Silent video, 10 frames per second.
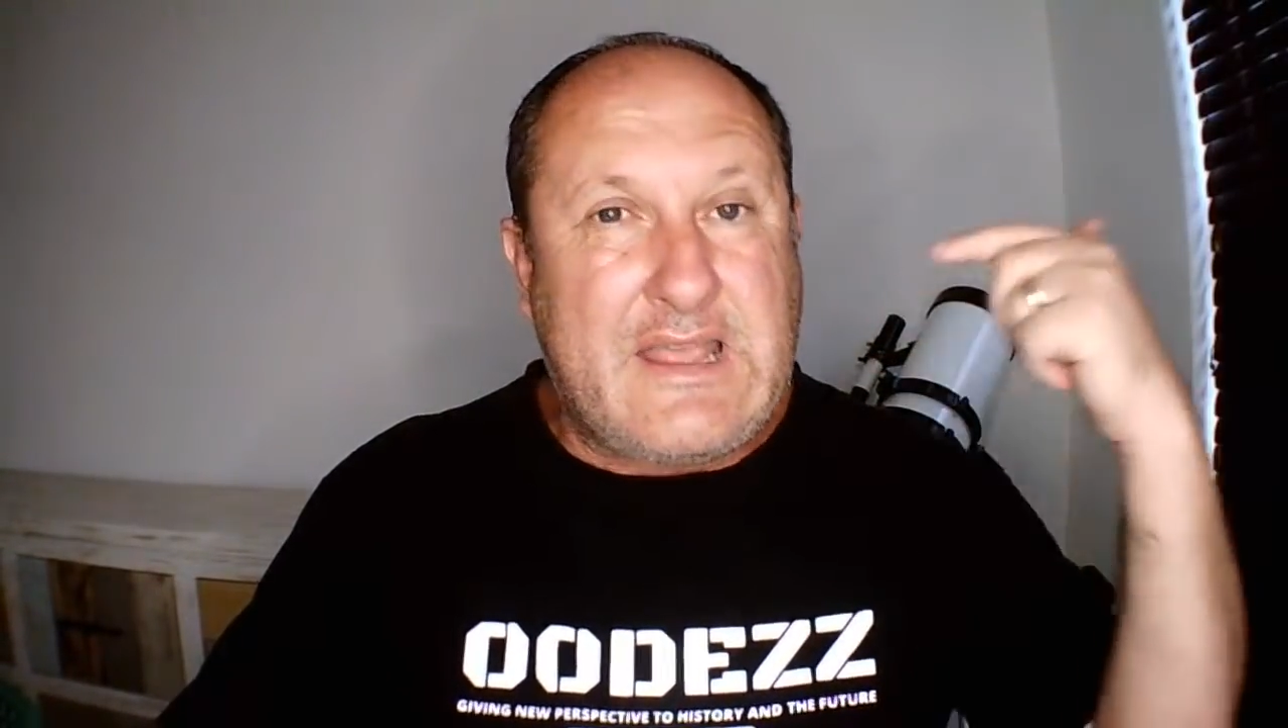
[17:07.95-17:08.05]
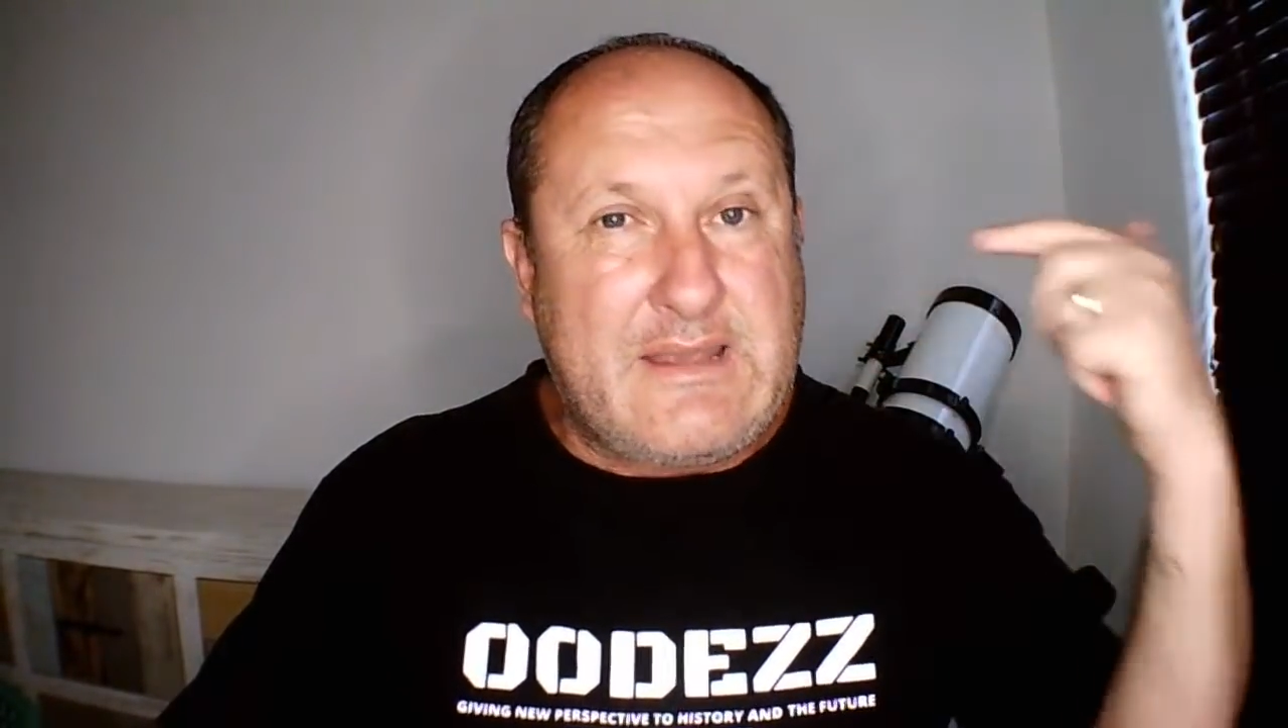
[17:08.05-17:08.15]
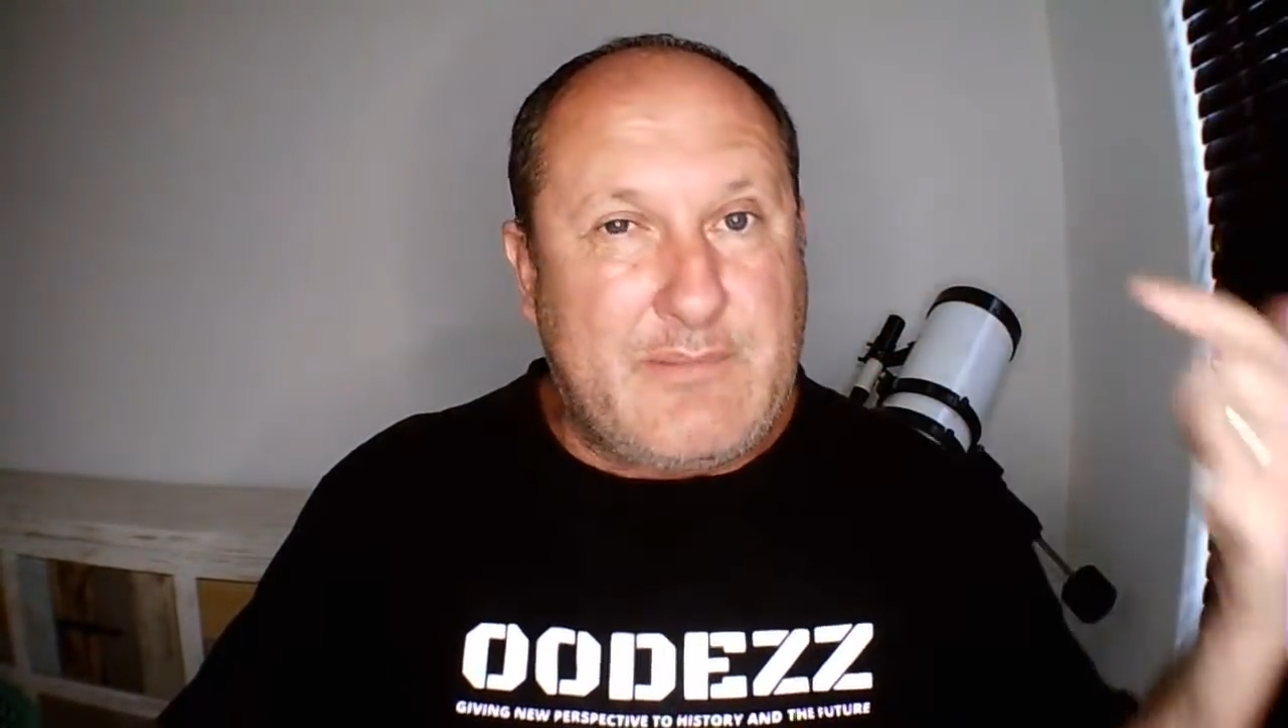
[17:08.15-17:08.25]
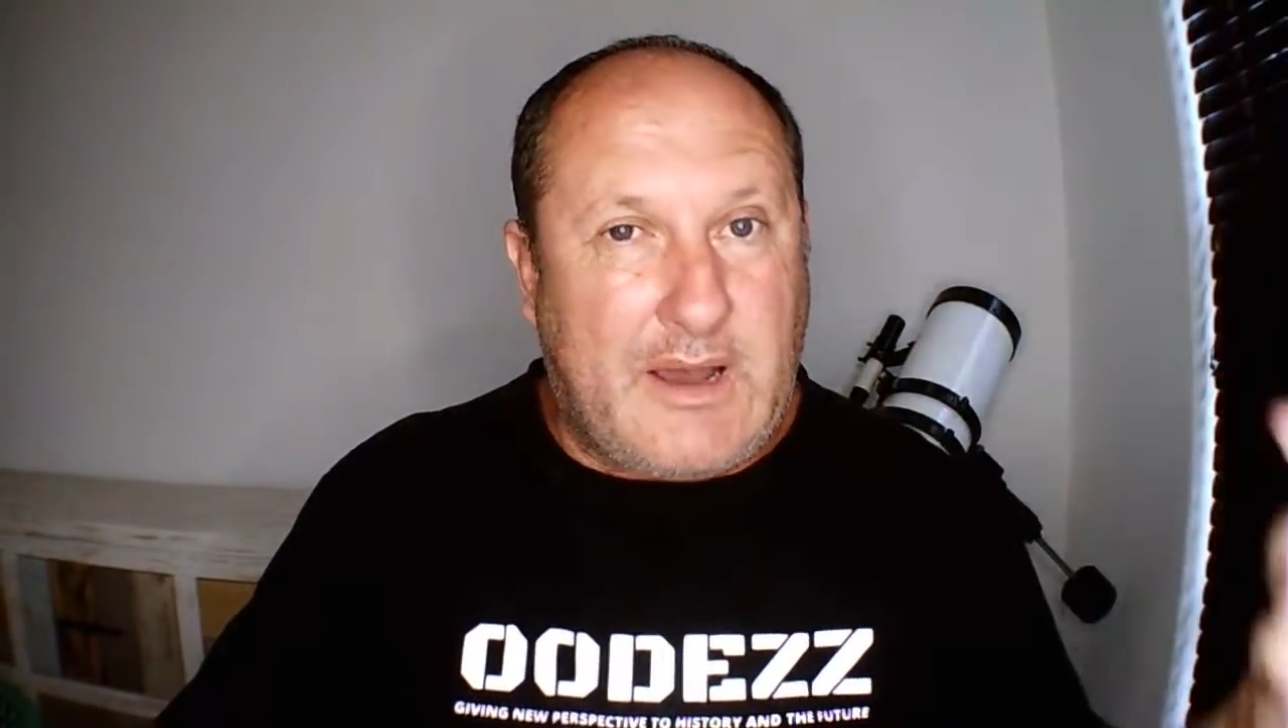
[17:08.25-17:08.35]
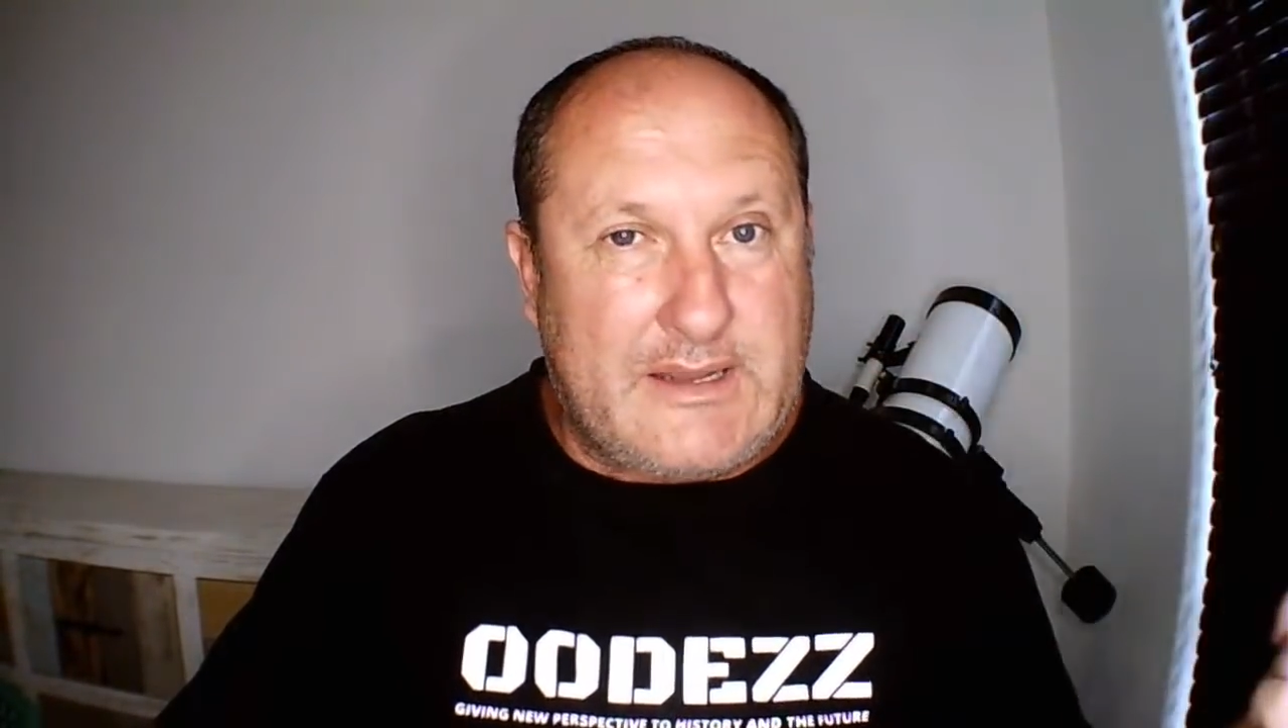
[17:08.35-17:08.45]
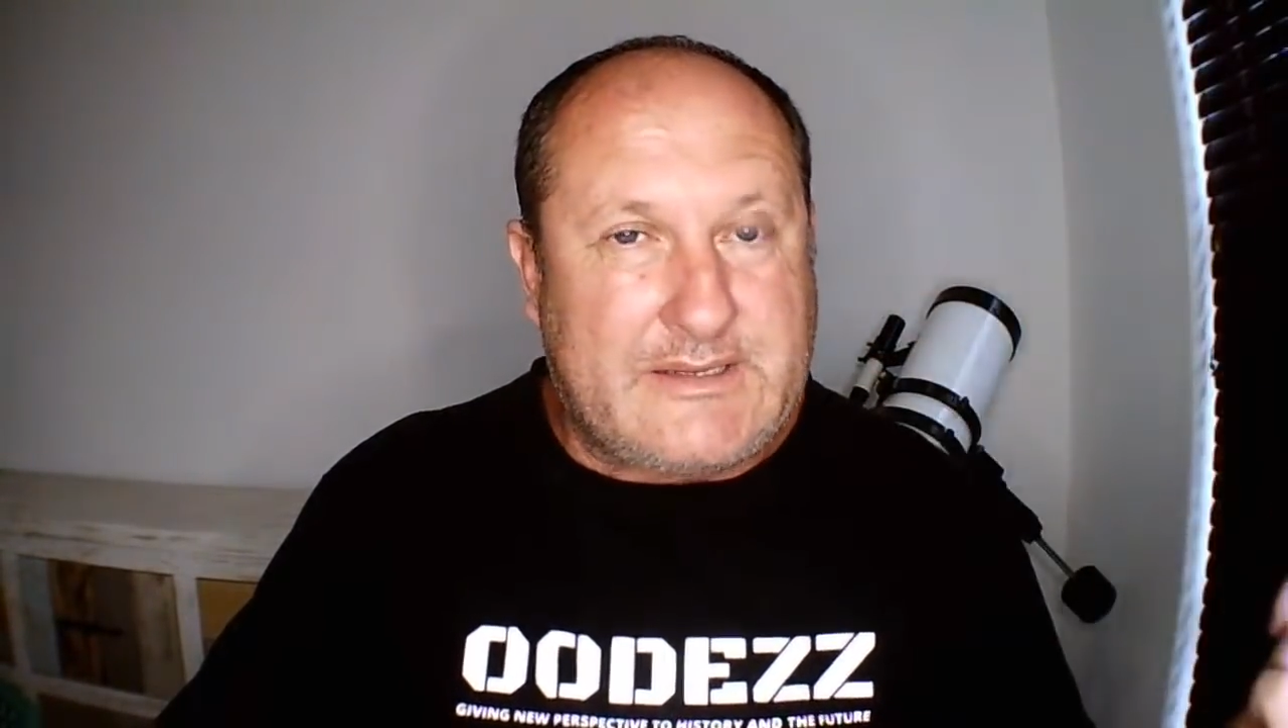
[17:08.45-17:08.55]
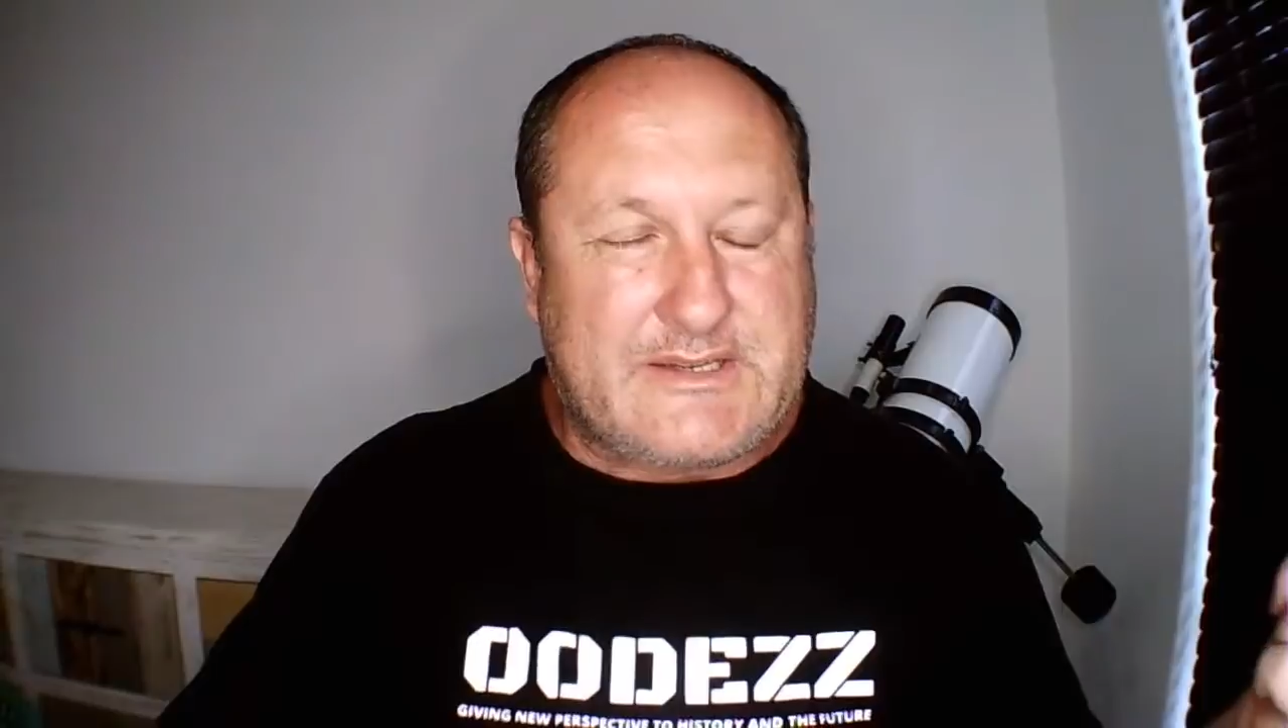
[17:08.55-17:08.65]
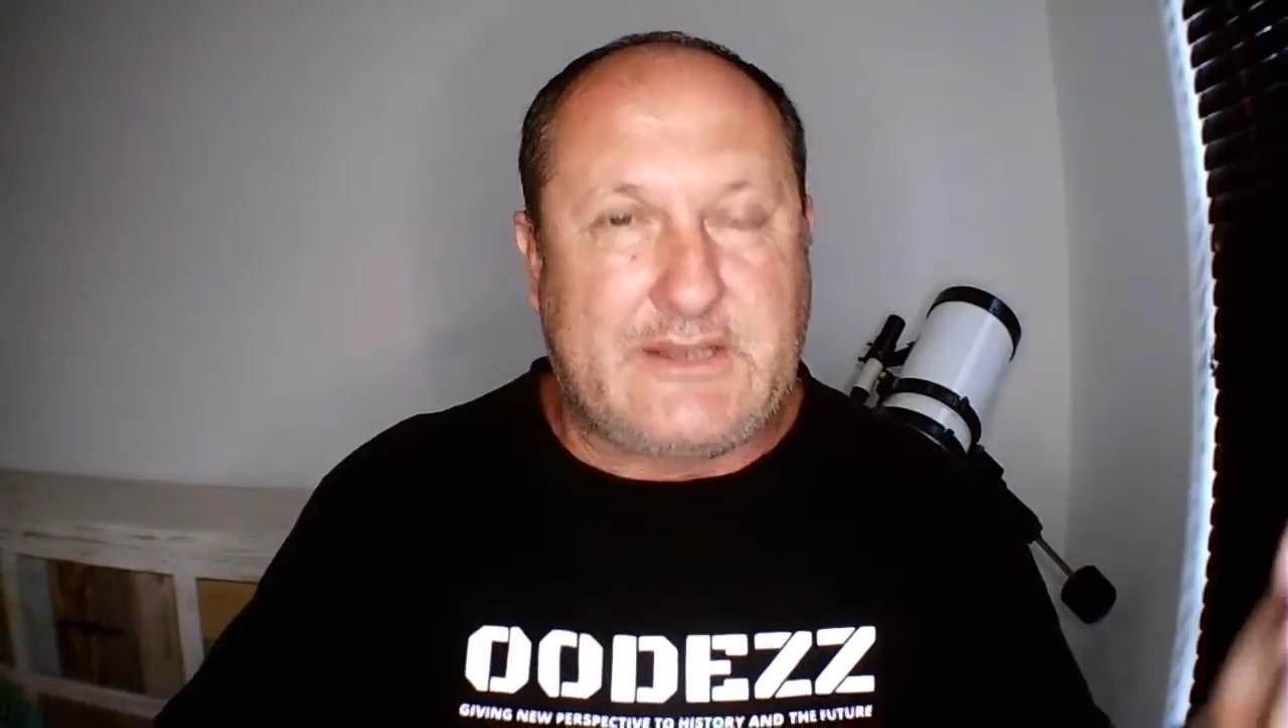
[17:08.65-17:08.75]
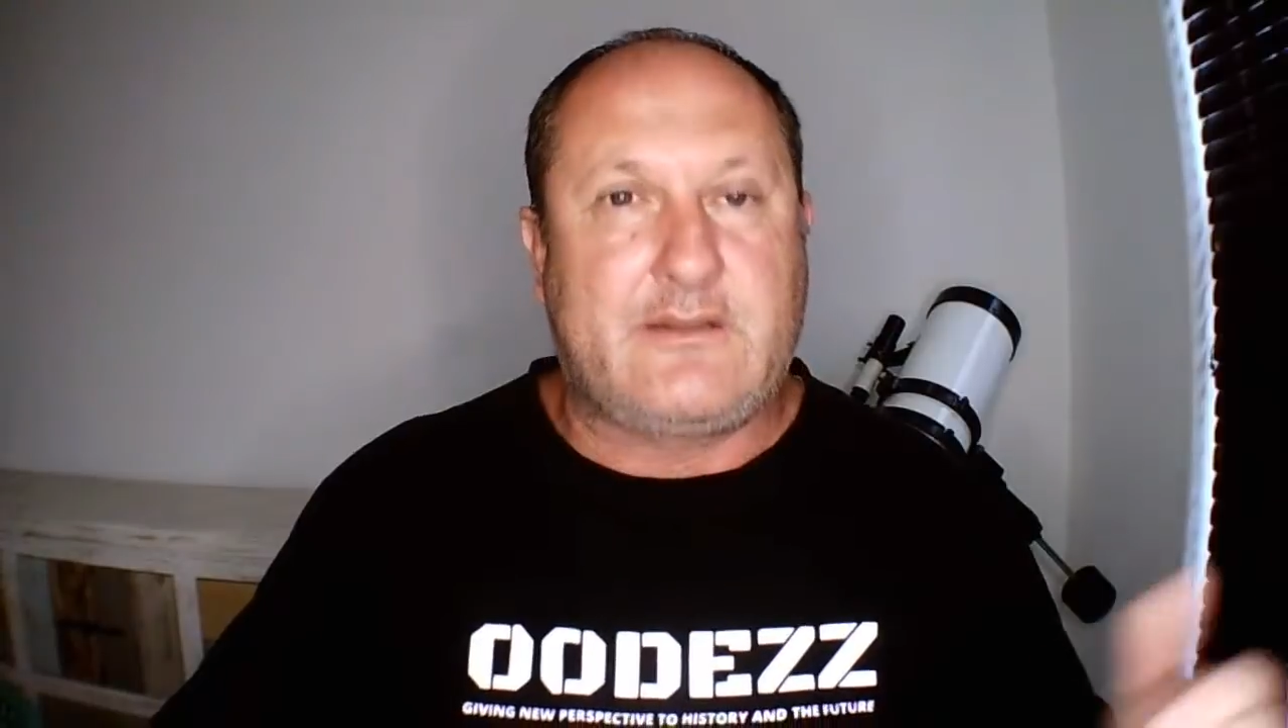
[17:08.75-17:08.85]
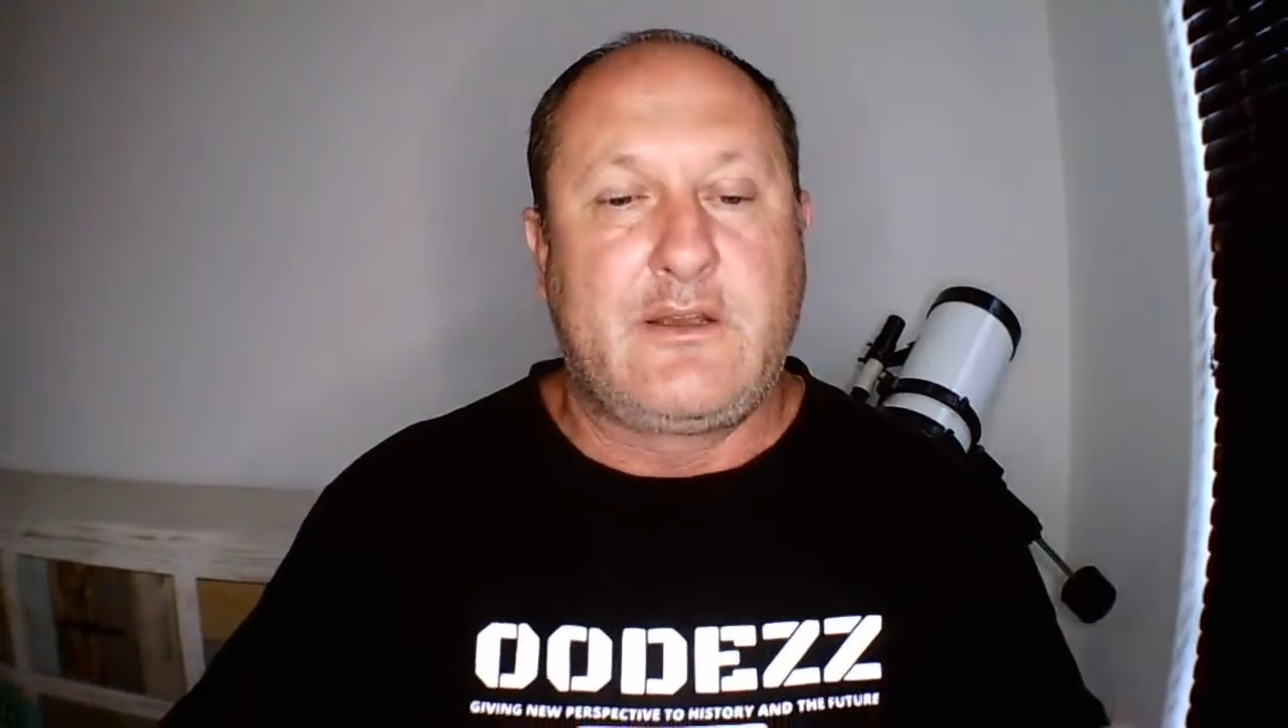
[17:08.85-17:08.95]
their
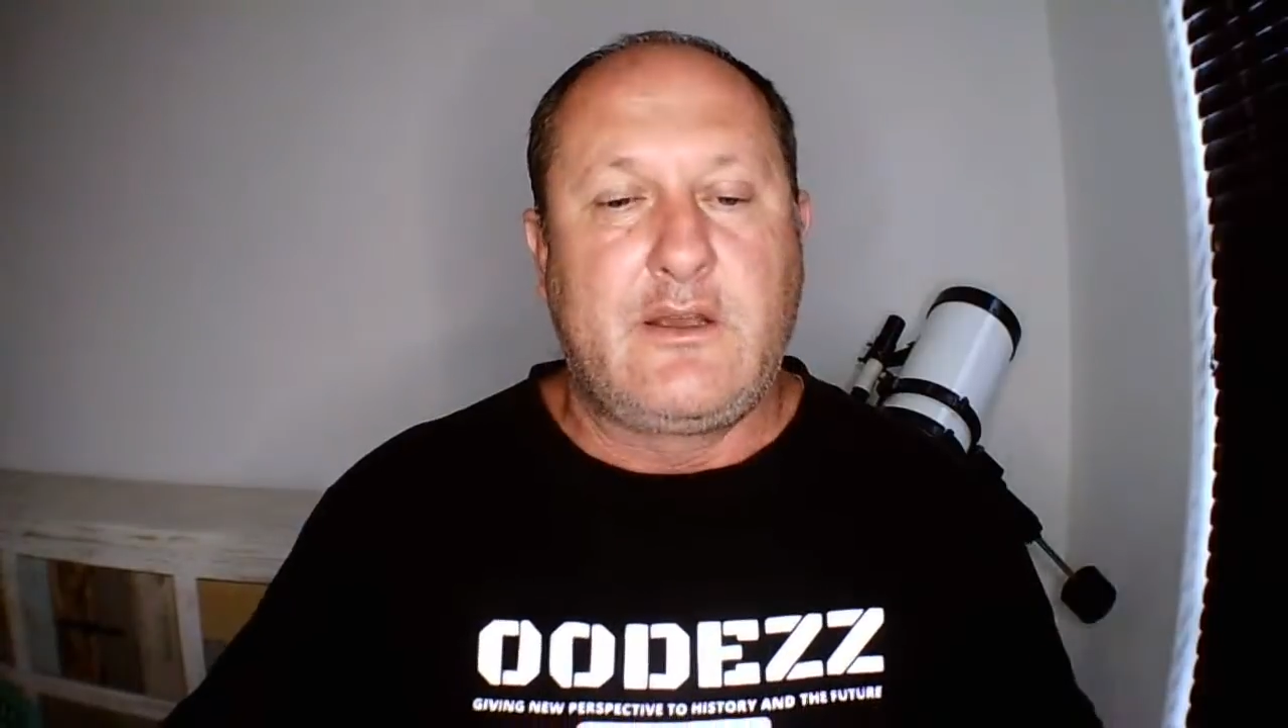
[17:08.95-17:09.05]
mindset.